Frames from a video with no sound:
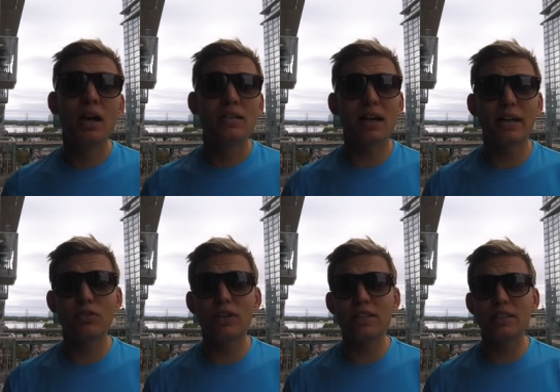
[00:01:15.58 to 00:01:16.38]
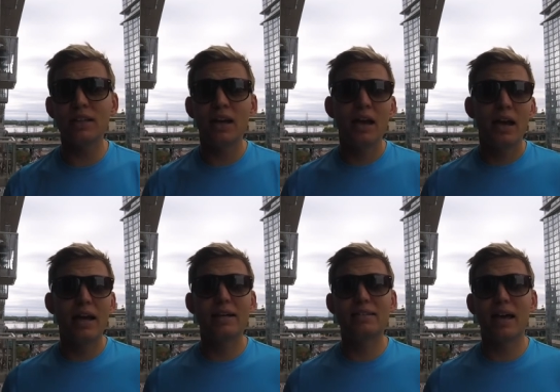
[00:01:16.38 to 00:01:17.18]
Second reason
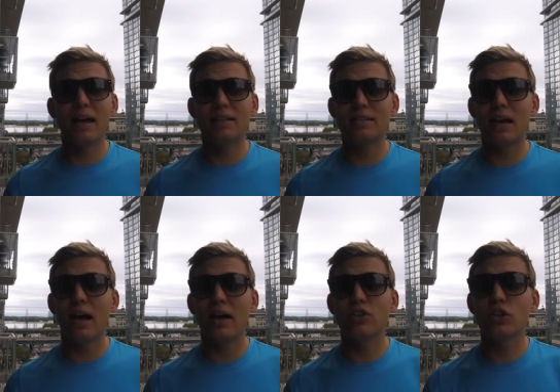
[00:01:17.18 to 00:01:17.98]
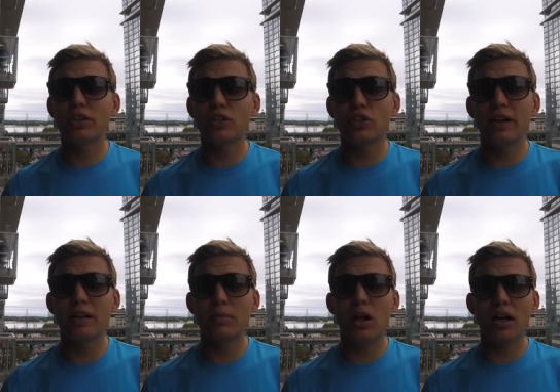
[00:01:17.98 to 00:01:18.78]
is that during the
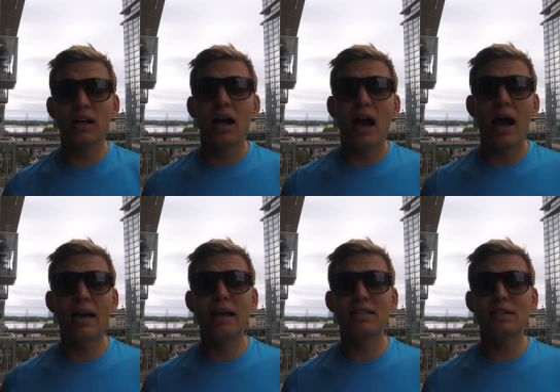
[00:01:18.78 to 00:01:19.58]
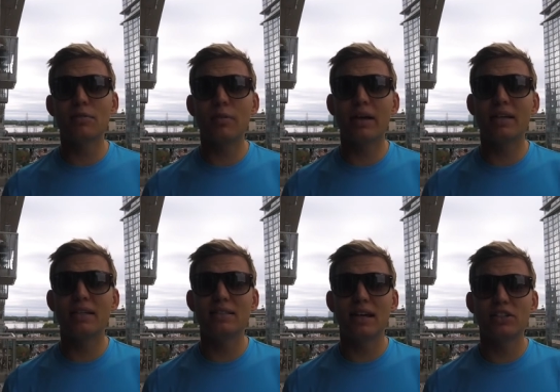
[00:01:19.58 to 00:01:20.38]
training block, I hit some of my key
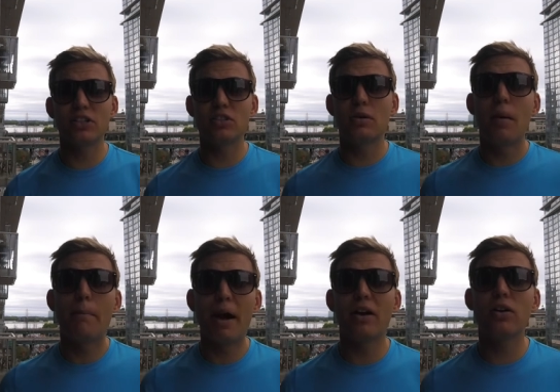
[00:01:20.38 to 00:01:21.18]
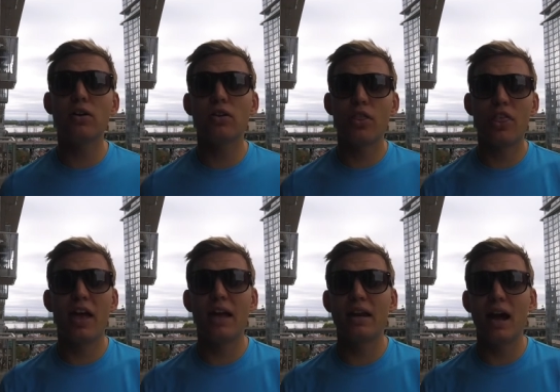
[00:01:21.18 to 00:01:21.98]
sessions better
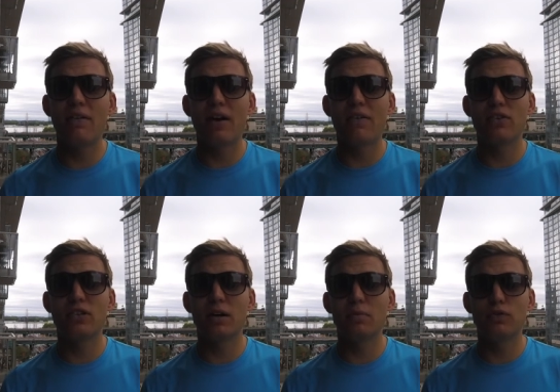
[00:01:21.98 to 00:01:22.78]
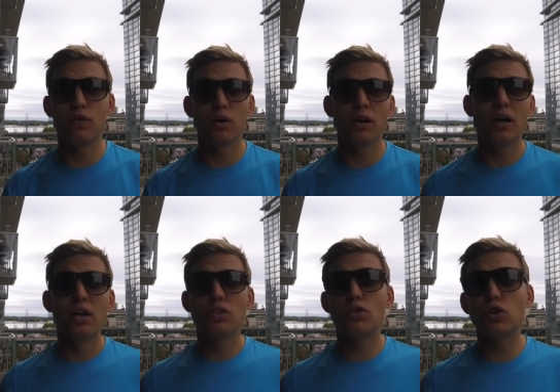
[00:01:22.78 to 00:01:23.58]
than I've ever done before.
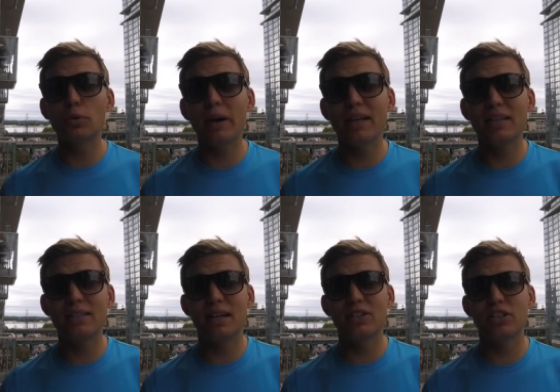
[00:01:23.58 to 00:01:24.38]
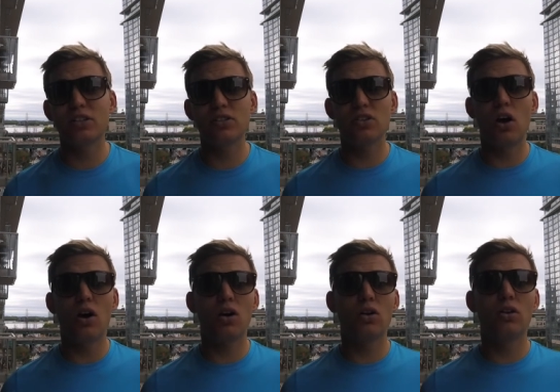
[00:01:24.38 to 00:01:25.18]
So 2 of my key sessions
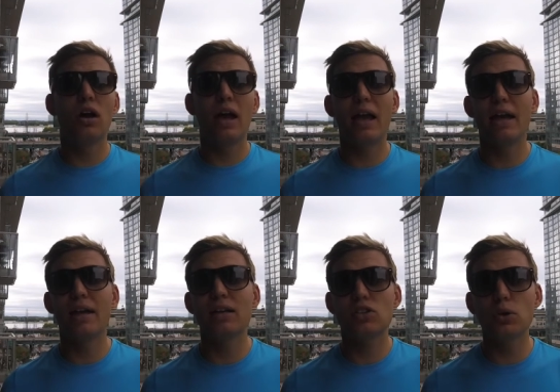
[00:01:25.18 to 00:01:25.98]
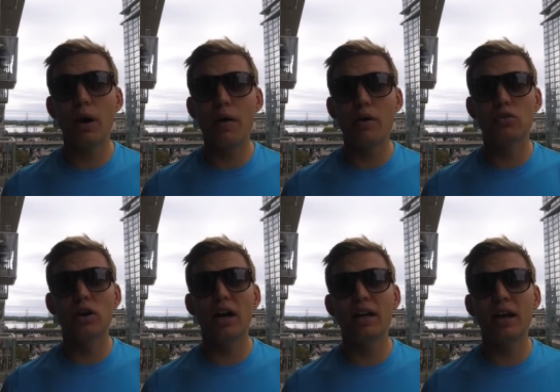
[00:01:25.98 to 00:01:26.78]
are a 2-hour
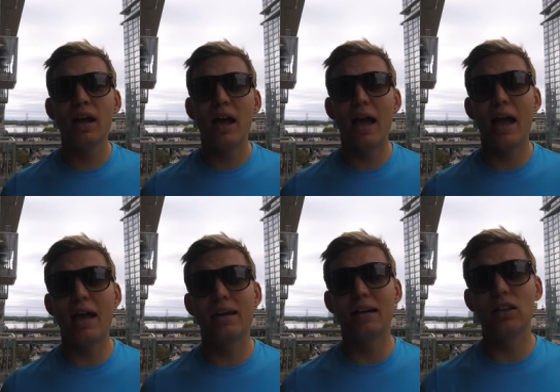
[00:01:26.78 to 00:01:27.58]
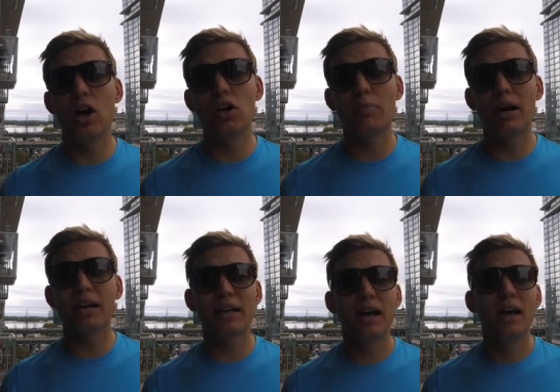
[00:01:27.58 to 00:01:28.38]
run and a long bike.